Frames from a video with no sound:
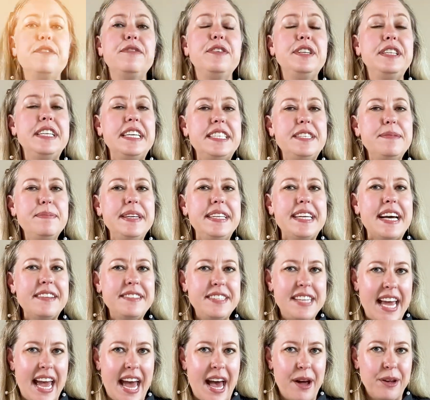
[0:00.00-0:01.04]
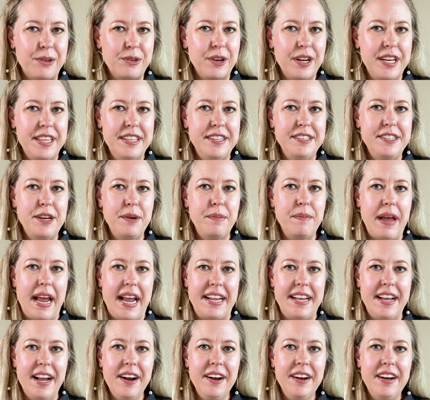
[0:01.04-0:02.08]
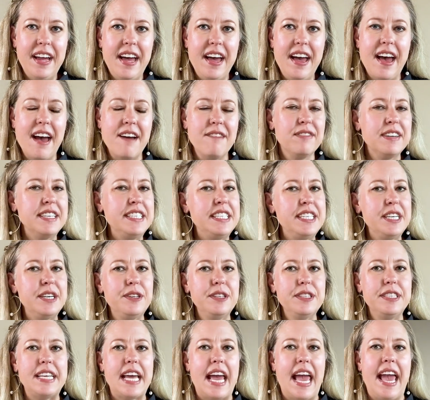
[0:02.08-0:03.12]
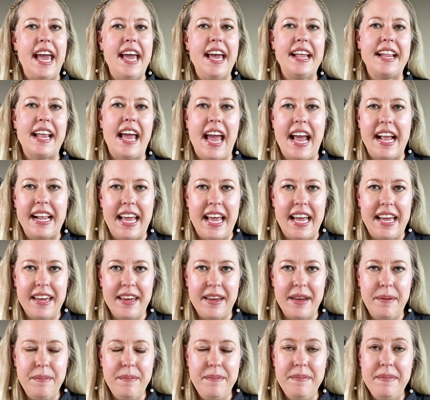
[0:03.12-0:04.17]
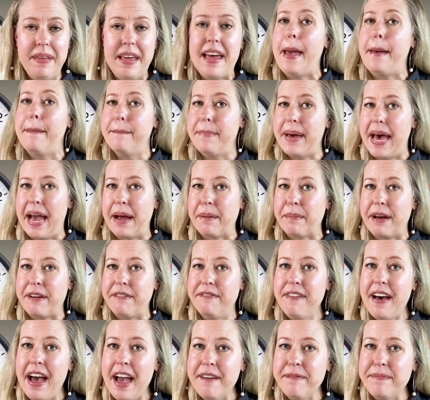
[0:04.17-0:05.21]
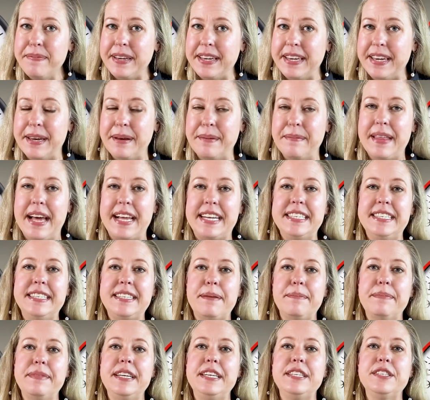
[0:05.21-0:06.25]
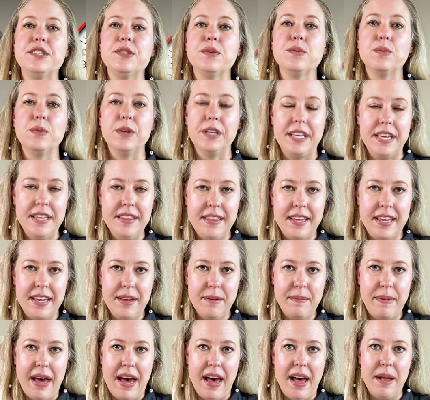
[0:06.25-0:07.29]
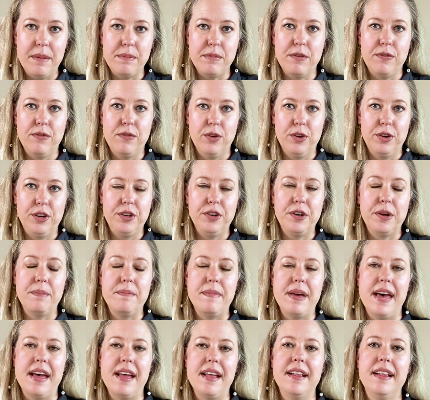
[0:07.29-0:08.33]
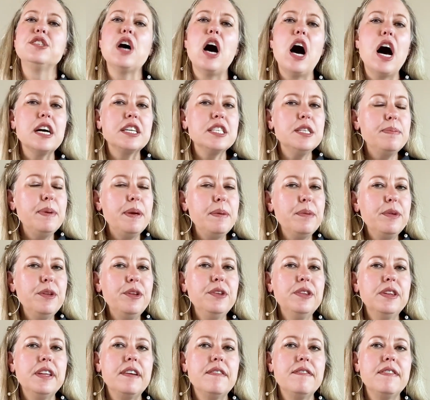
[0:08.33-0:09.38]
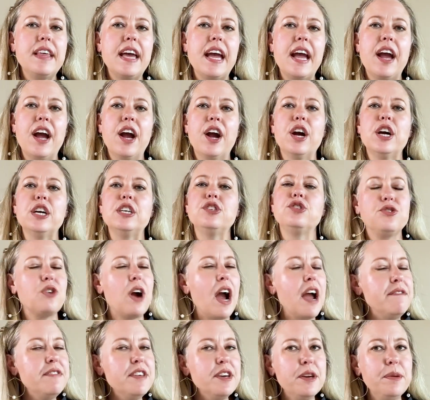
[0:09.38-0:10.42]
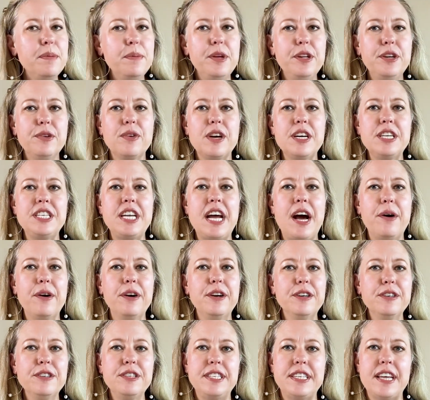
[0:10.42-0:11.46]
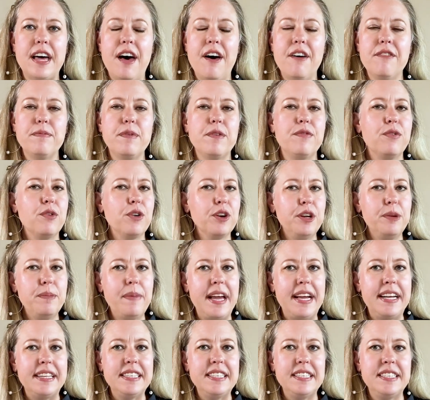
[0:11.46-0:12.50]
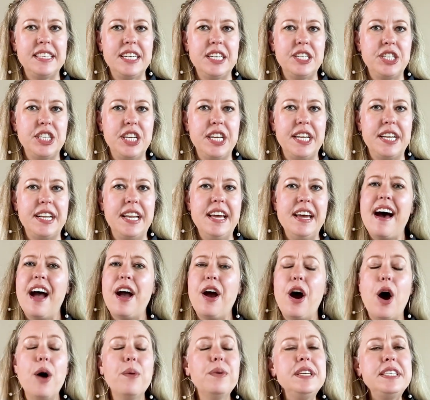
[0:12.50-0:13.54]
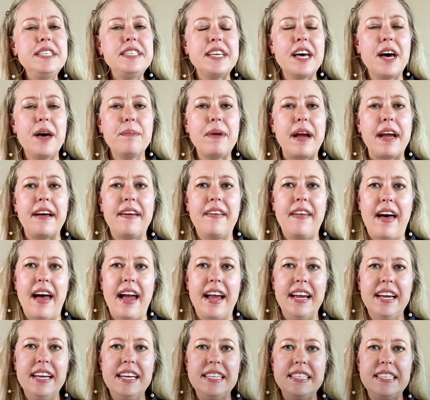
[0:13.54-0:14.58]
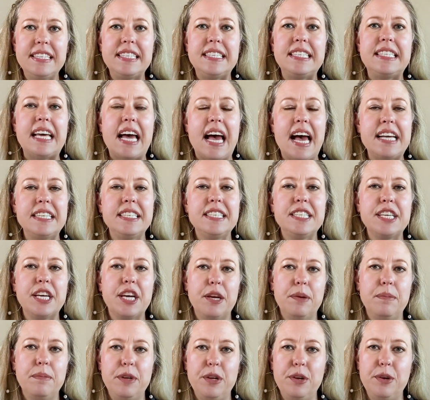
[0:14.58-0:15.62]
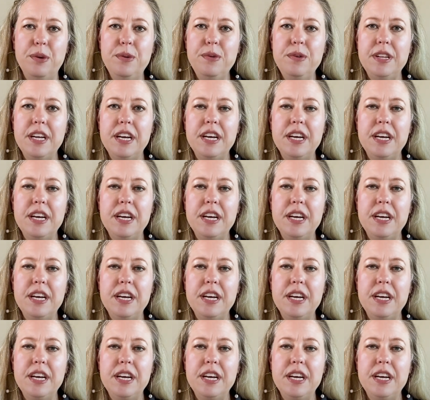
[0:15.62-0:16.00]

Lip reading: if you need to be downtown or in the Domain area every single day at 8 a.m. and back by 5 p.m., that is something to really think about before you commit. Talk to people who live there, drive the commute at rush hour yourself before you make a decision. I always tell my clients, test the commute.